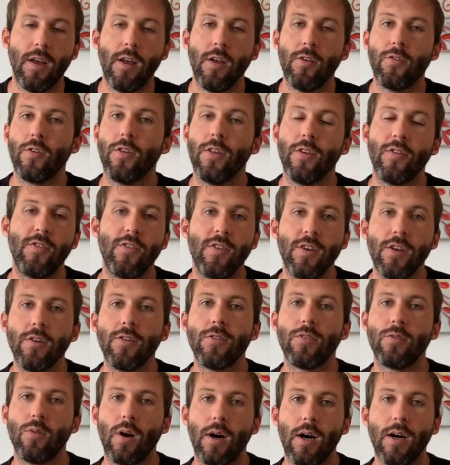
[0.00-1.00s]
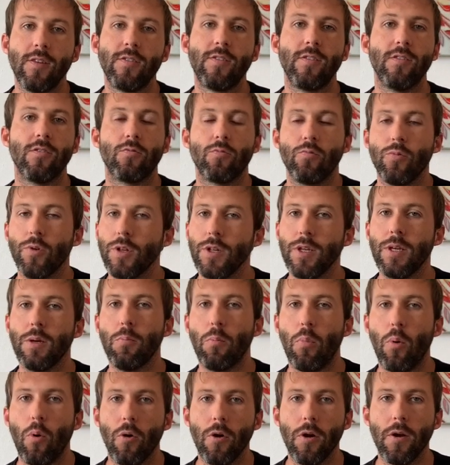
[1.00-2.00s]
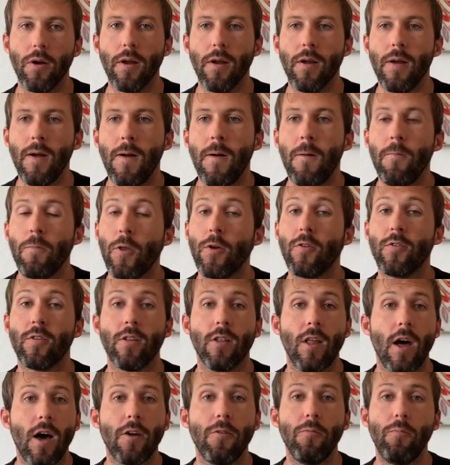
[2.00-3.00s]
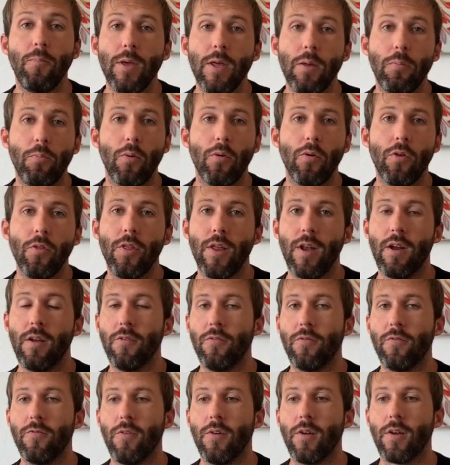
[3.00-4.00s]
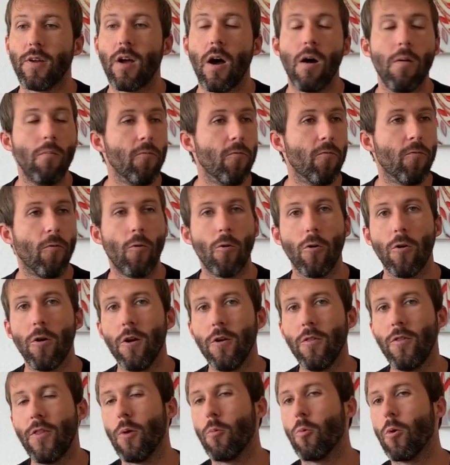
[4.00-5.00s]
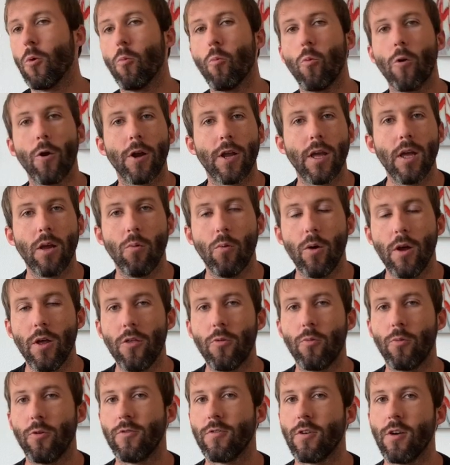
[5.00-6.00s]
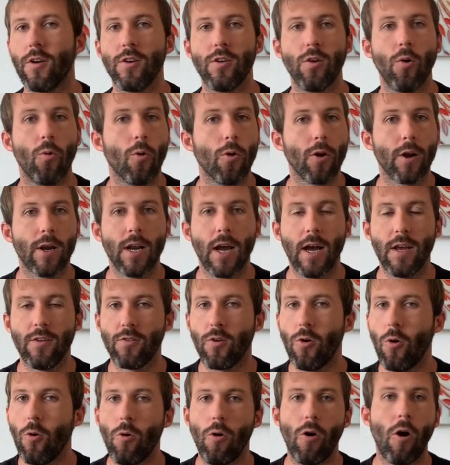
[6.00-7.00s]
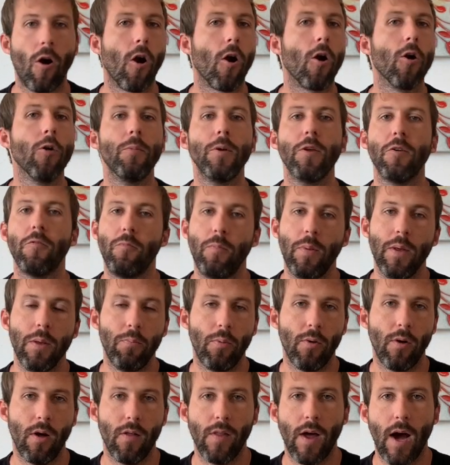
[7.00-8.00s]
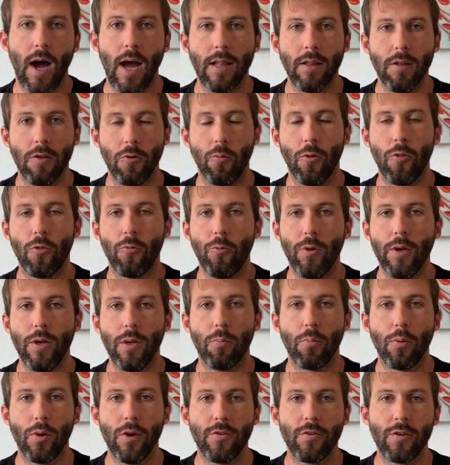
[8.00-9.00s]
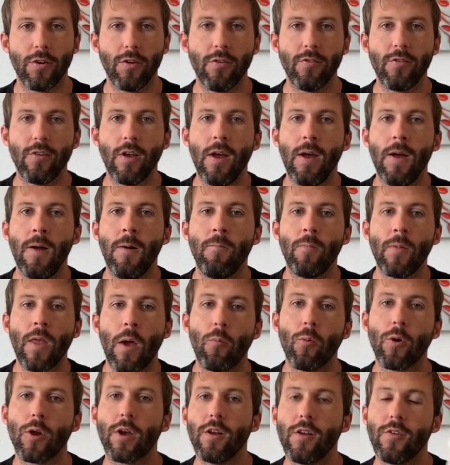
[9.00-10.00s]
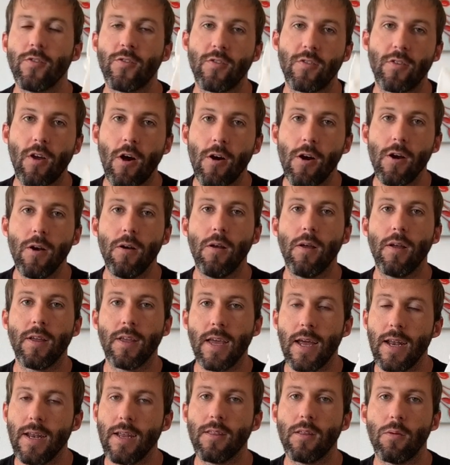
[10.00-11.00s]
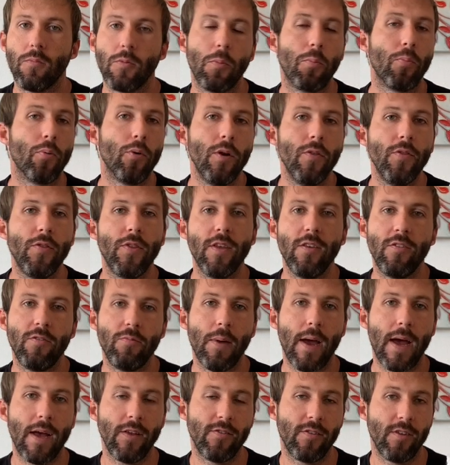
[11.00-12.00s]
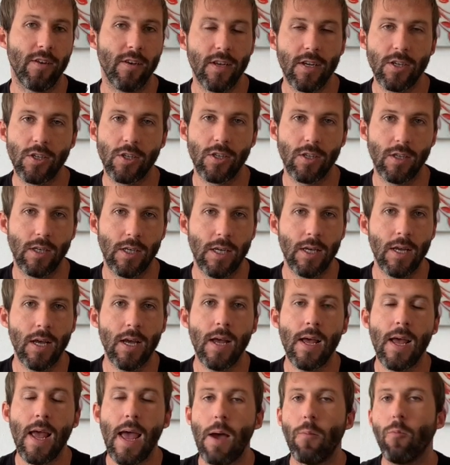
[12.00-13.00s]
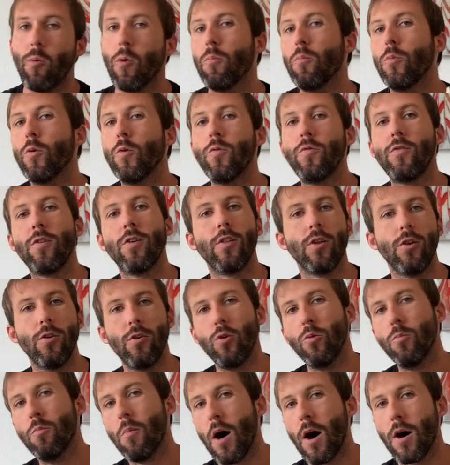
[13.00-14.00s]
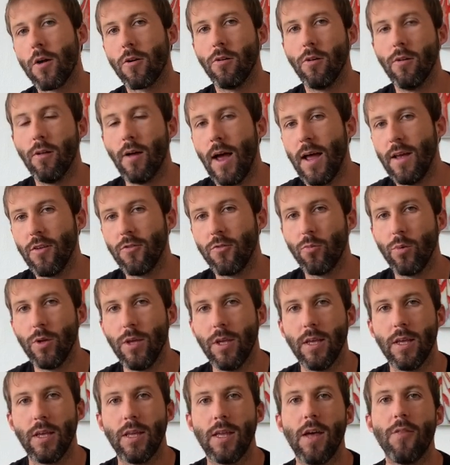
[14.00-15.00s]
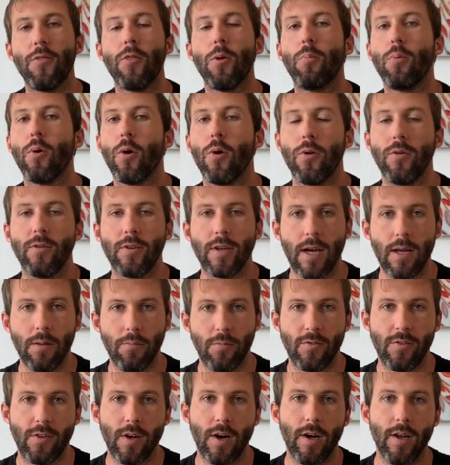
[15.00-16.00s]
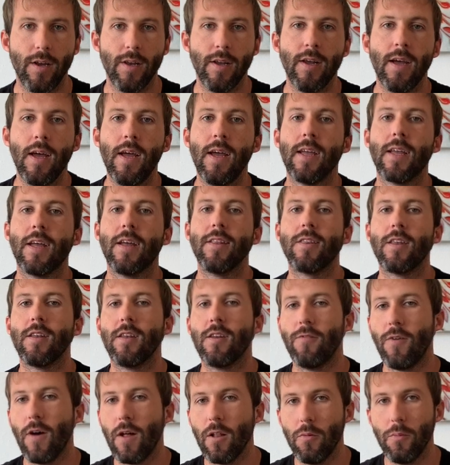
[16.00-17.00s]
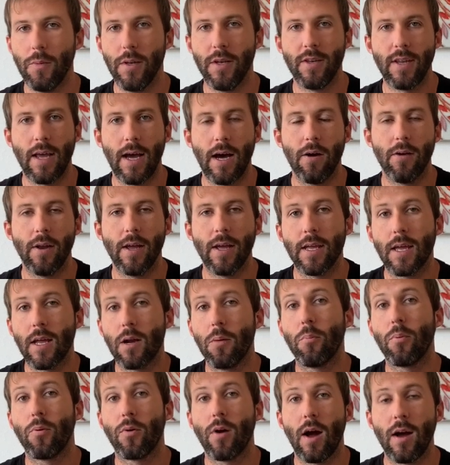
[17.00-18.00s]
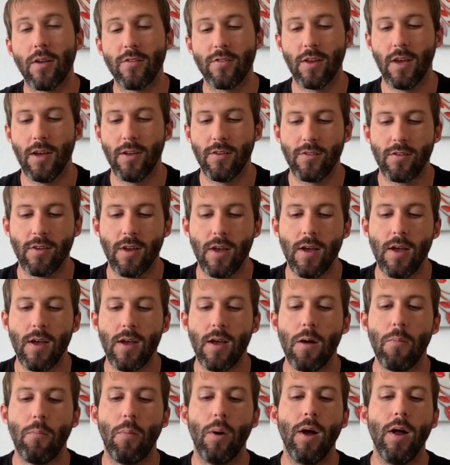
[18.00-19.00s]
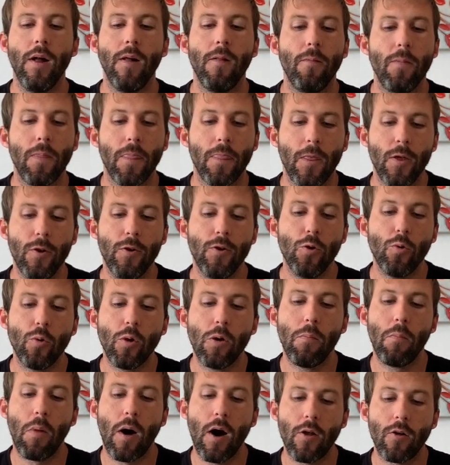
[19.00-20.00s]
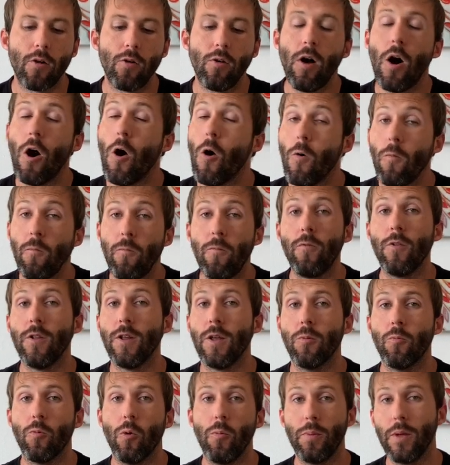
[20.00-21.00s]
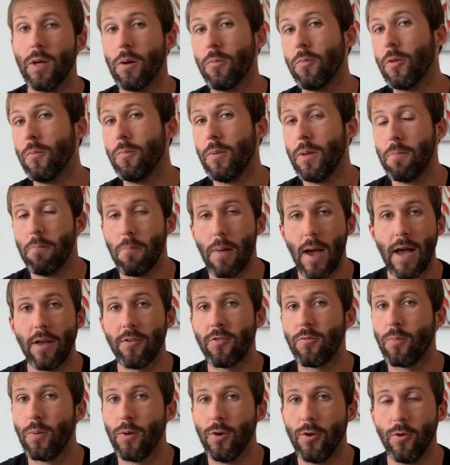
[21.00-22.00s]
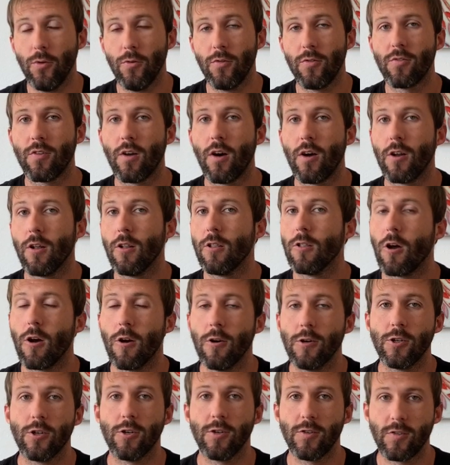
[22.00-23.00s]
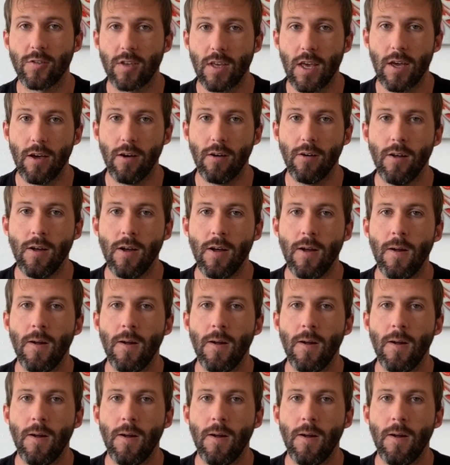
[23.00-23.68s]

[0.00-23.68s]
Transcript: So the seal to us is really important. There's a lot of people that have come forward that we're working with. We're starting to organize a whole army of people on the island with 3D printers, and we're gonna start getting them to print these masks initially, and we'll move to the new model as we get the prototypes done, get the development down, and get a process. But the newer model hopefully will be able to be mass produced on a larger scale.